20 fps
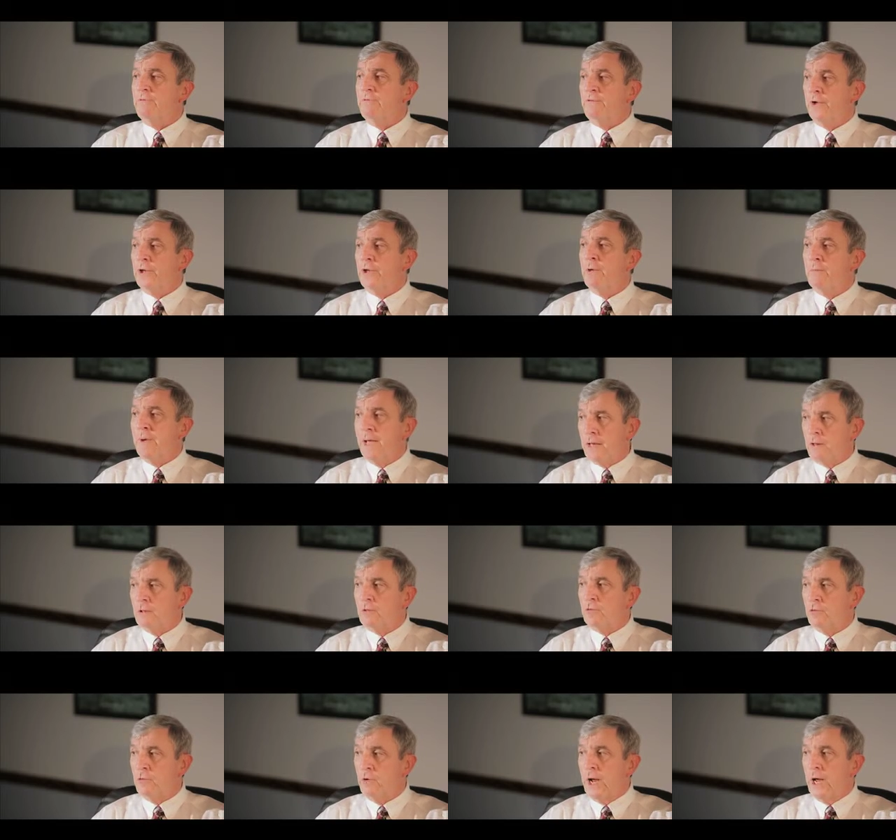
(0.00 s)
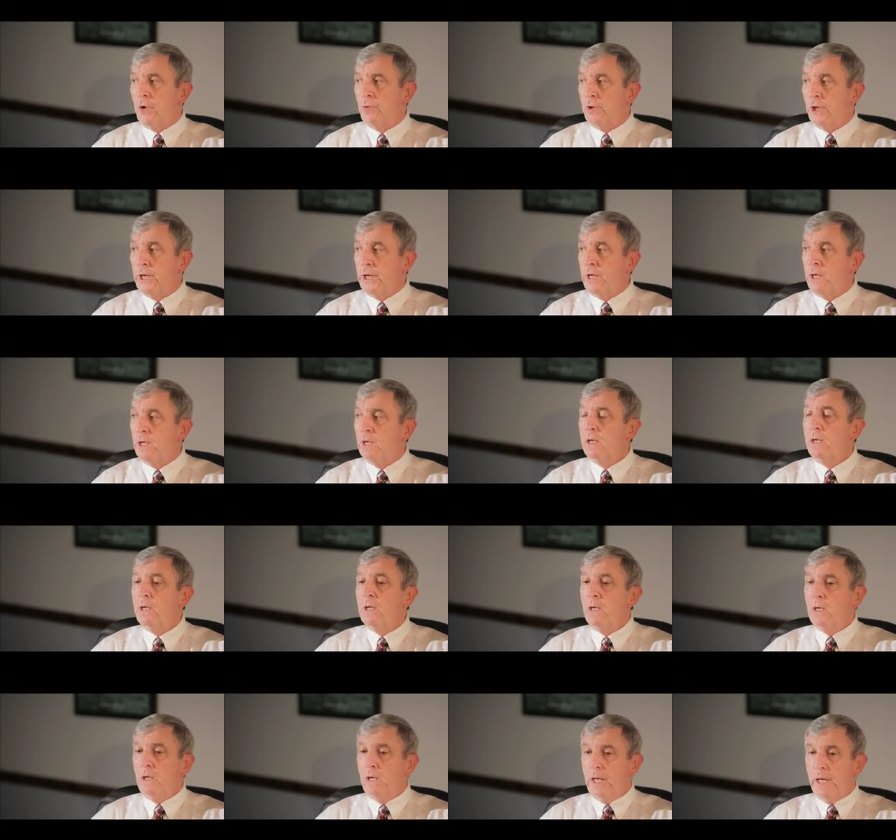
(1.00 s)
fundamental grounding
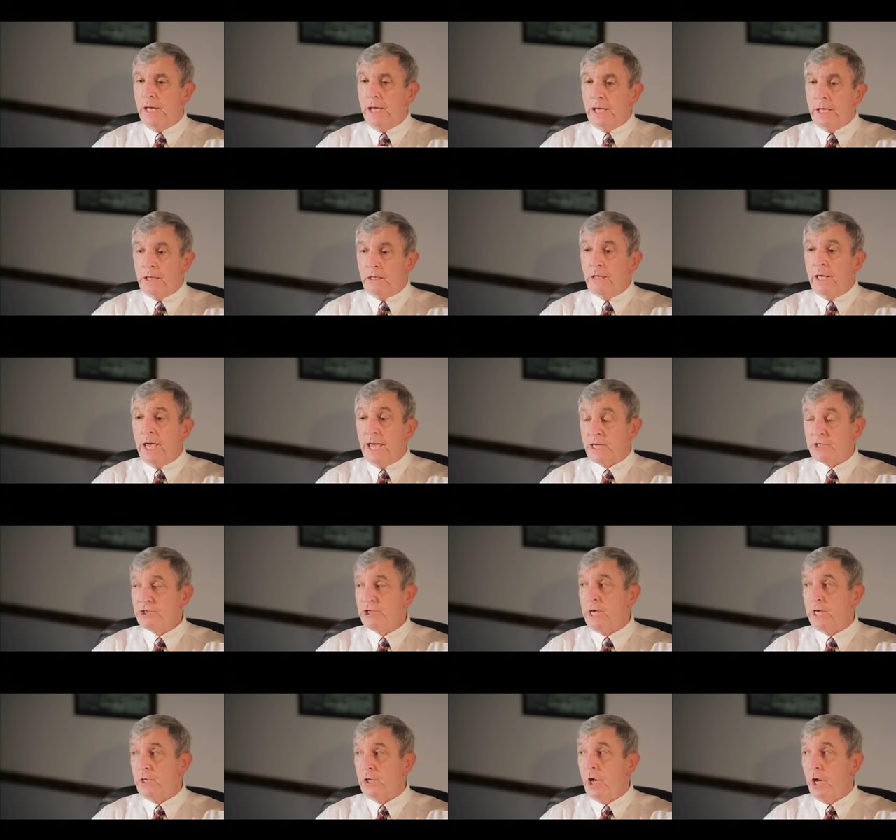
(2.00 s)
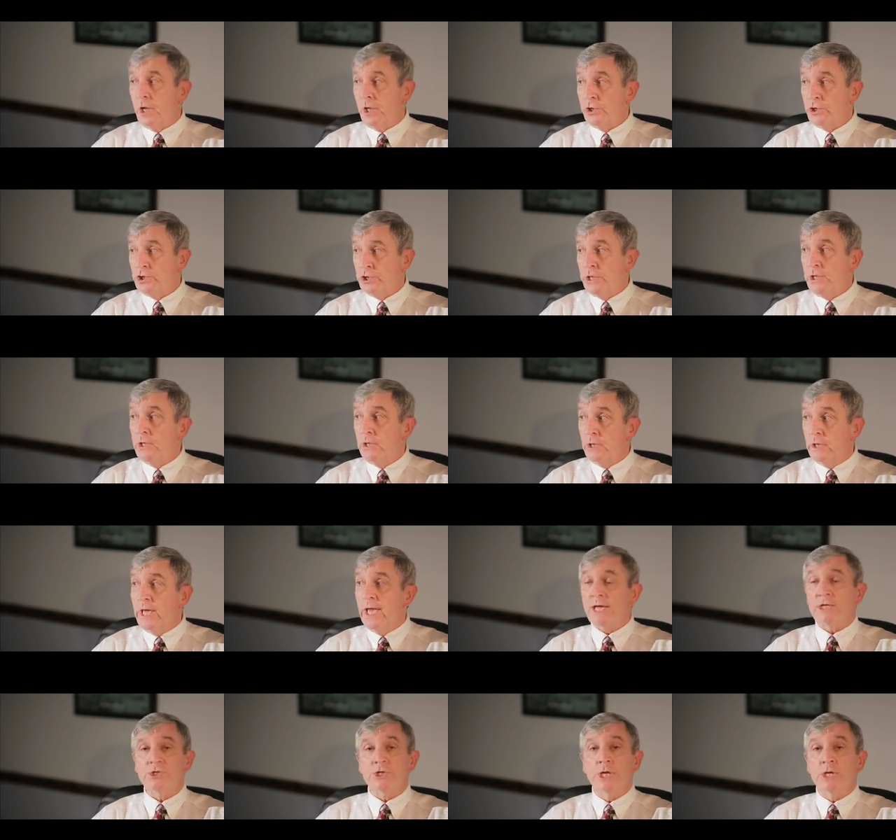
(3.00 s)
in gas technology,
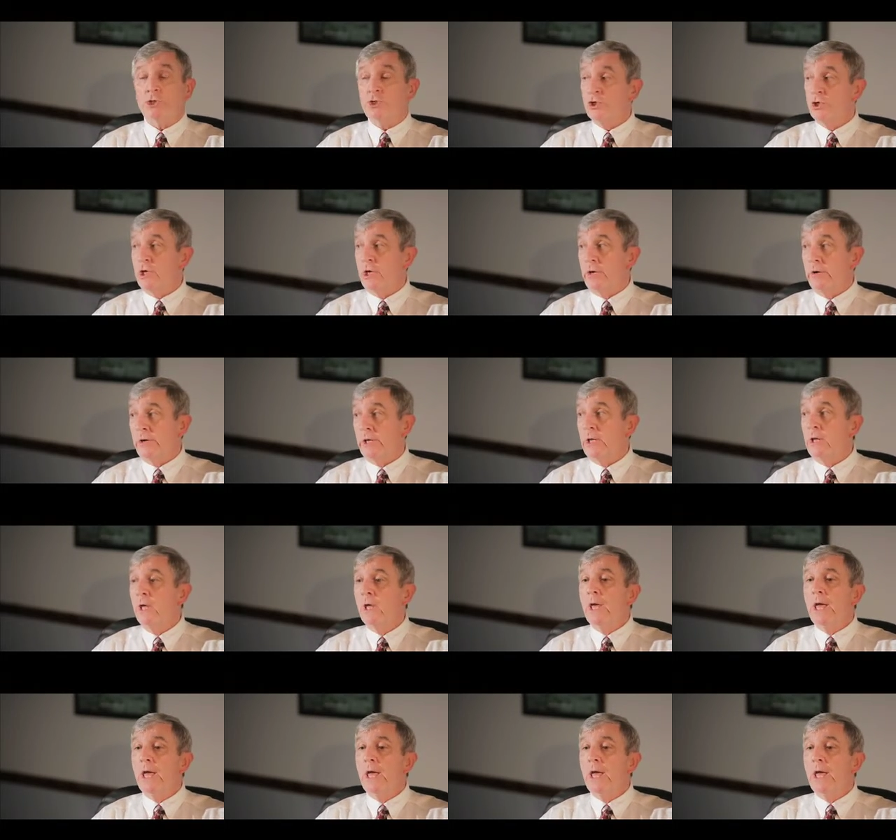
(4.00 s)
gas engineering,